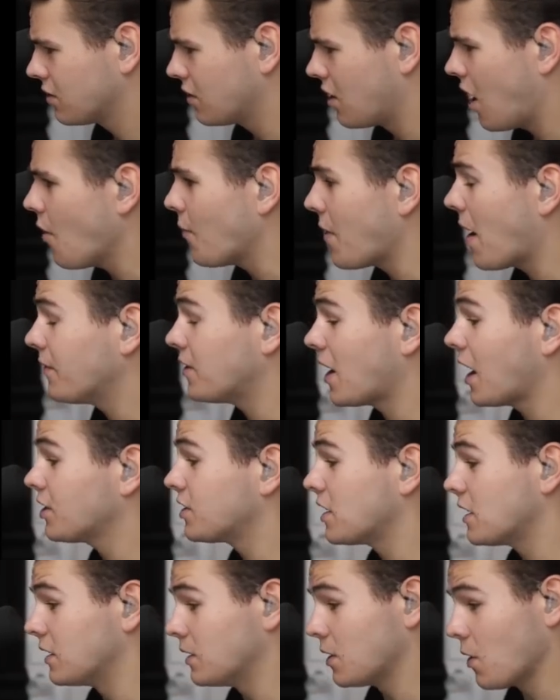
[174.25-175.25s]
Oh, we have to
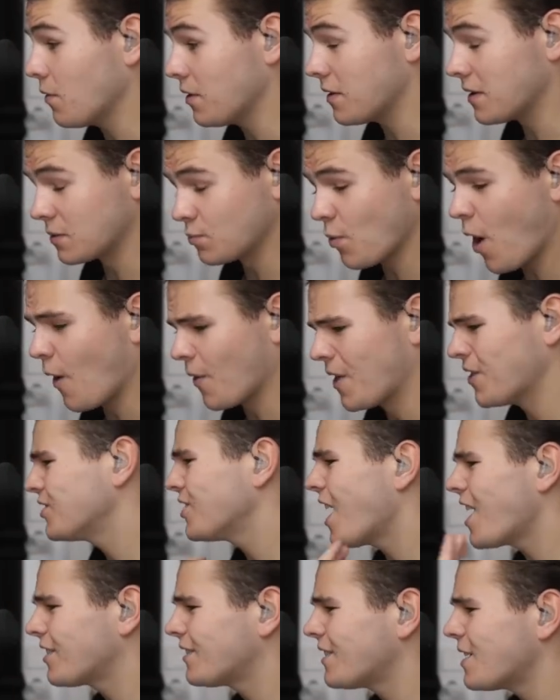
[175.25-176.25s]
actually load it as well. This is
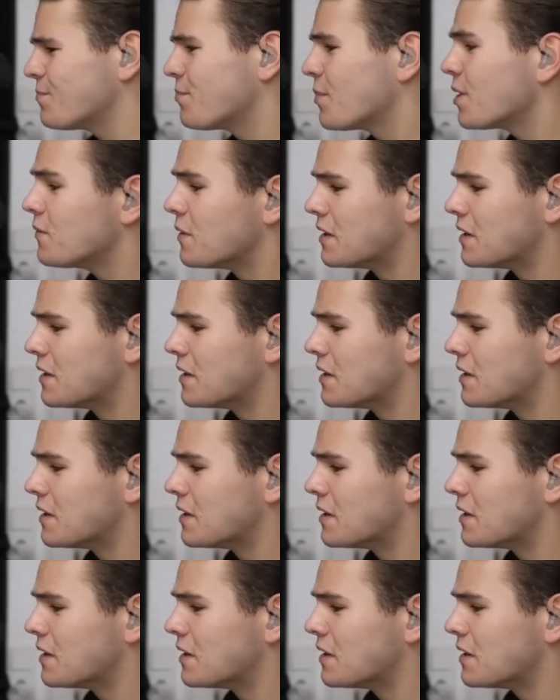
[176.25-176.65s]
actually a bit of a